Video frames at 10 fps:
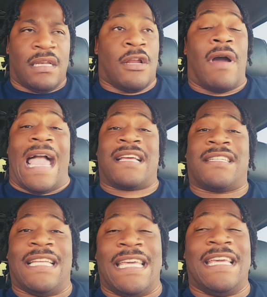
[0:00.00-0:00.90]
No,
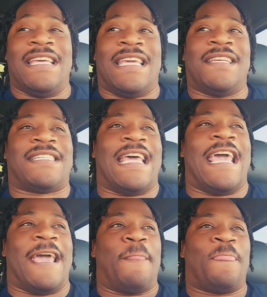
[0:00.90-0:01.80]
actually, he, he
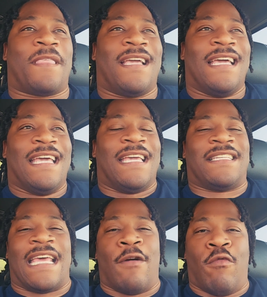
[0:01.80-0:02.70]
said, he
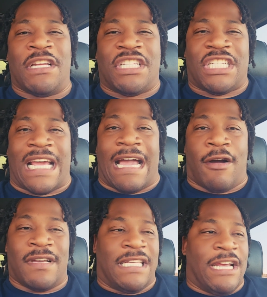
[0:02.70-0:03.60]
said, which
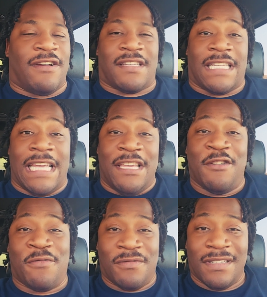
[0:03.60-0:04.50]
child is here to see
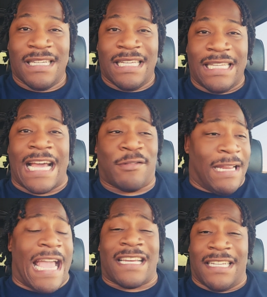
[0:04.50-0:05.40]
you? That's
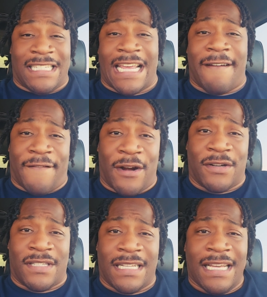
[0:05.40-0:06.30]
what he actually said
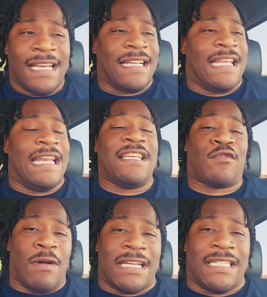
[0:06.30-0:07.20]
first. Then he
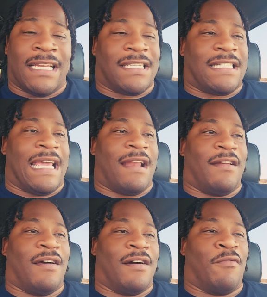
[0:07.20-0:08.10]
switched it and said,
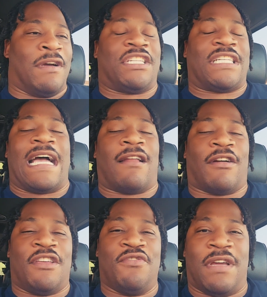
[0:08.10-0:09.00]
uh, which child
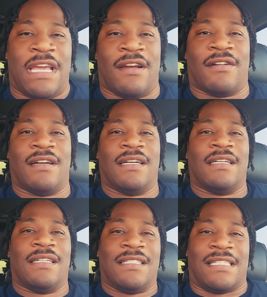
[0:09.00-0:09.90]
are you here
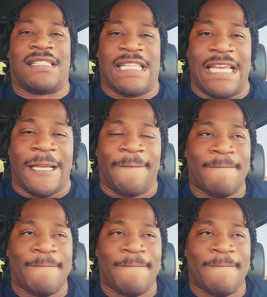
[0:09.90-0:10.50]
to see?